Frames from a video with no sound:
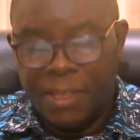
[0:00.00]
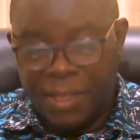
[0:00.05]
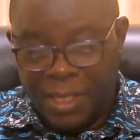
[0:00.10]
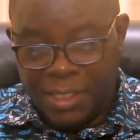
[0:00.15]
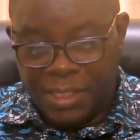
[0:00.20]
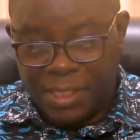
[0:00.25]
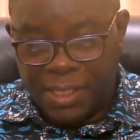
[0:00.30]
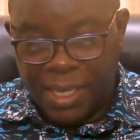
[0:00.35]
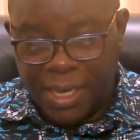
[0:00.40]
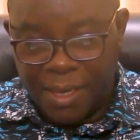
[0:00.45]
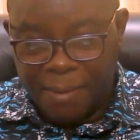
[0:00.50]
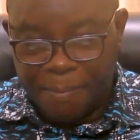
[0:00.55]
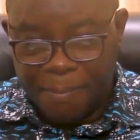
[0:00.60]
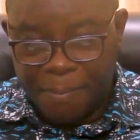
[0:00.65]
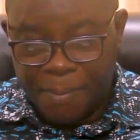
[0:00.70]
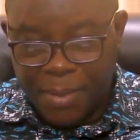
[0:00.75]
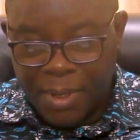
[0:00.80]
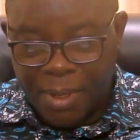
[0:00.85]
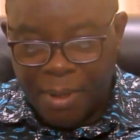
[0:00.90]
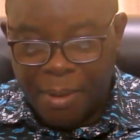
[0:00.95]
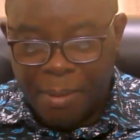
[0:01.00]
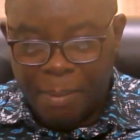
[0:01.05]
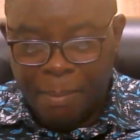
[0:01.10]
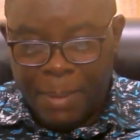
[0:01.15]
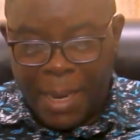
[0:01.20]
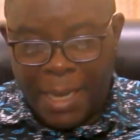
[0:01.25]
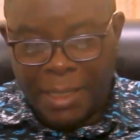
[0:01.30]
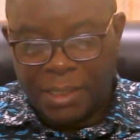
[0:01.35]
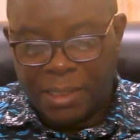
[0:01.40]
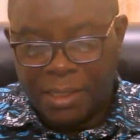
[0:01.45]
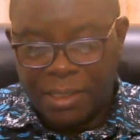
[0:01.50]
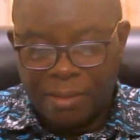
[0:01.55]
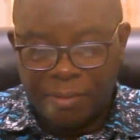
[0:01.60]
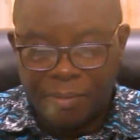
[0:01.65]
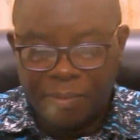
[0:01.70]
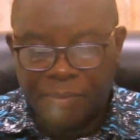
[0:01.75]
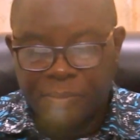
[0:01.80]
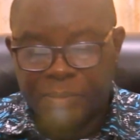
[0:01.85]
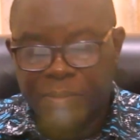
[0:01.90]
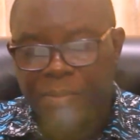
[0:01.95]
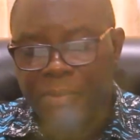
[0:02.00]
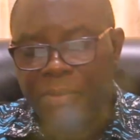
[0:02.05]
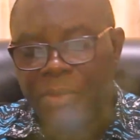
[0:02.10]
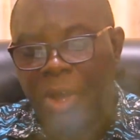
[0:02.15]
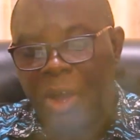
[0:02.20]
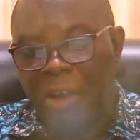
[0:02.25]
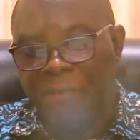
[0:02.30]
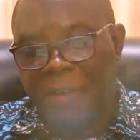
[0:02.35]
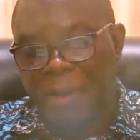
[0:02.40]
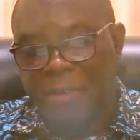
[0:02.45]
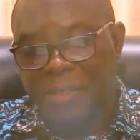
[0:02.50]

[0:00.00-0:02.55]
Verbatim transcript: this year. But of